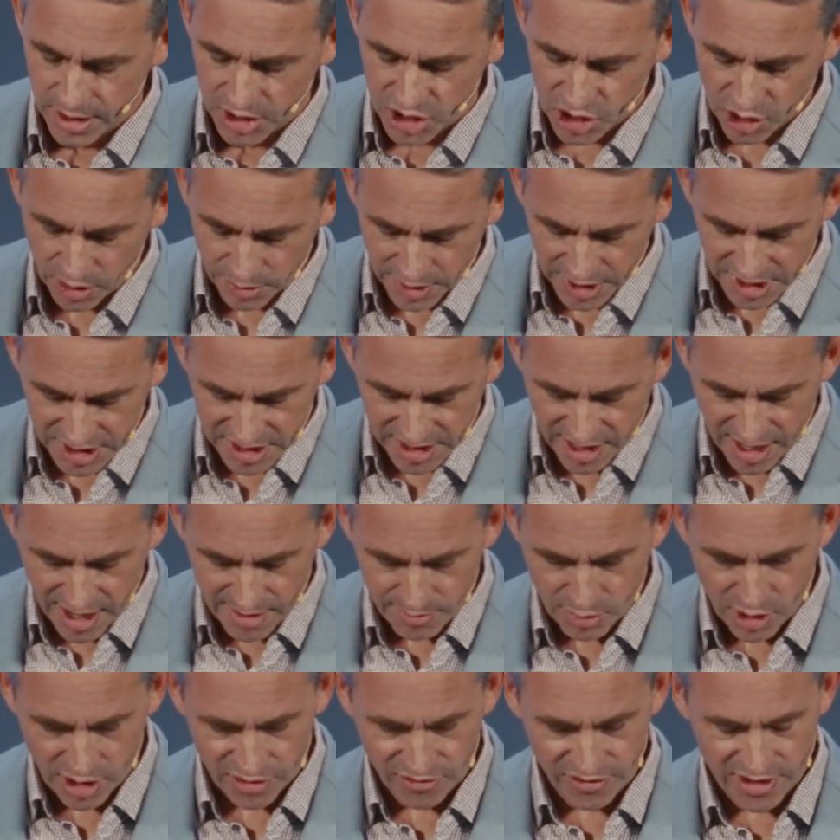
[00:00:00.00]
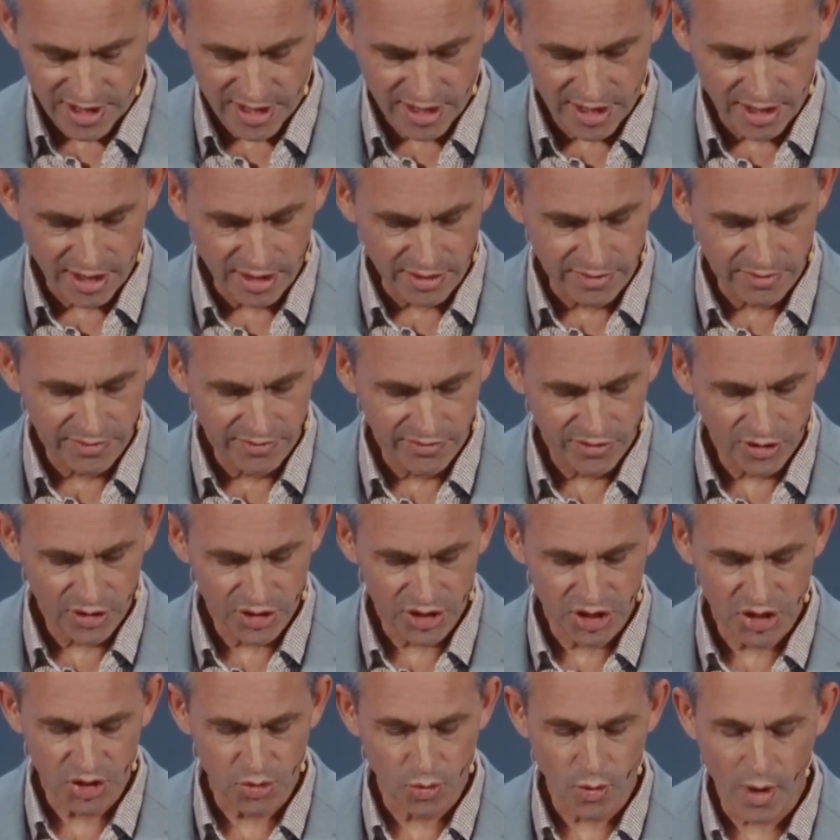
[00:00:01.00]
So I'm going to start by reading
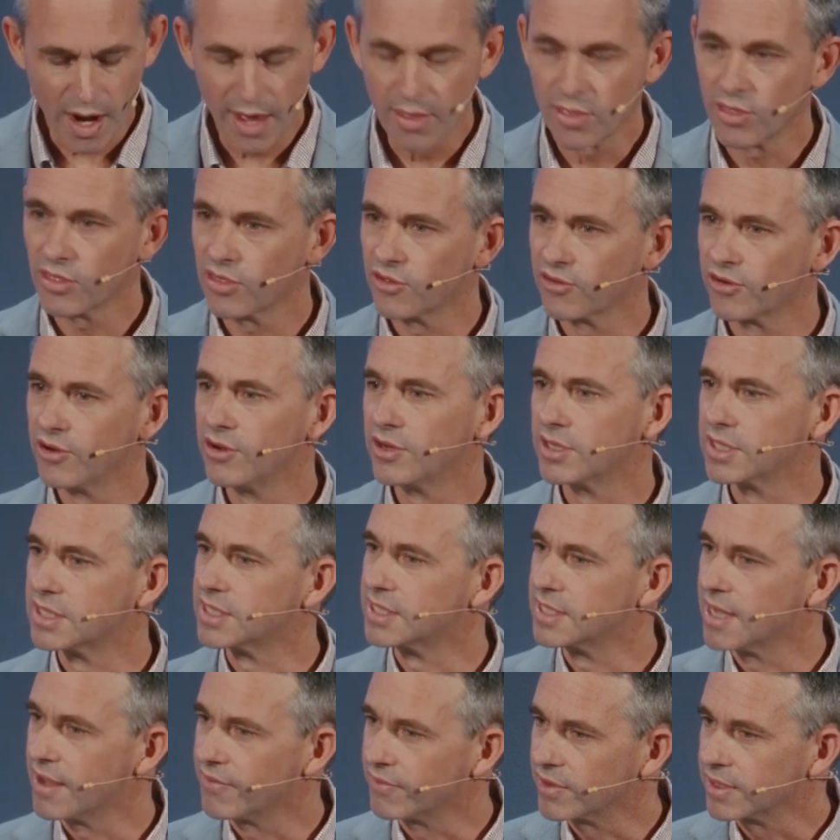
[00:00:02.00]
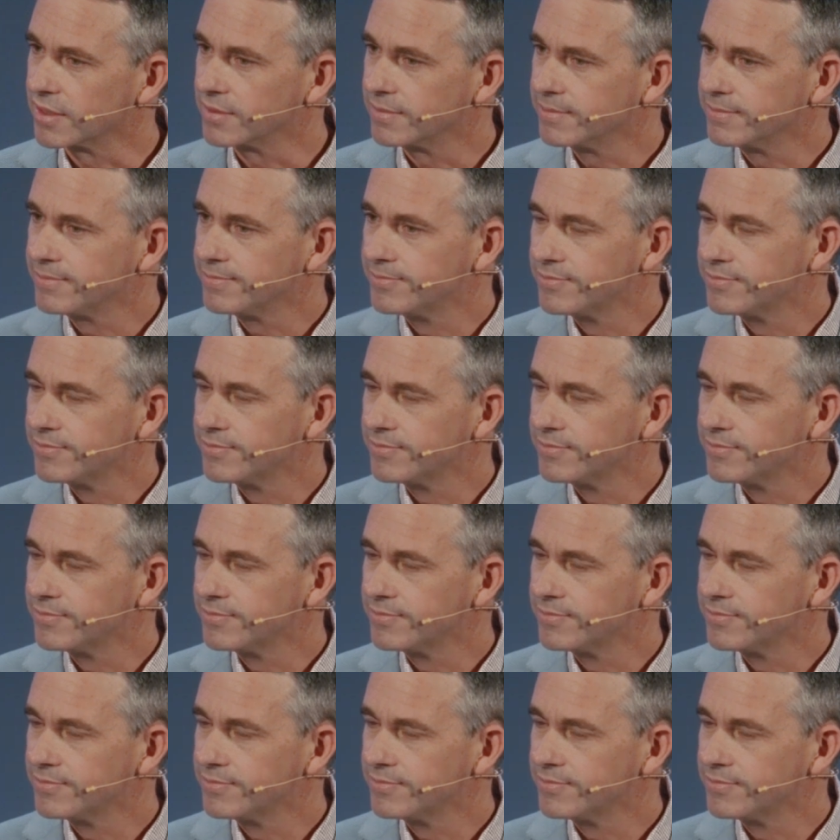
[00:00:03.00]
verses 1 through to 7.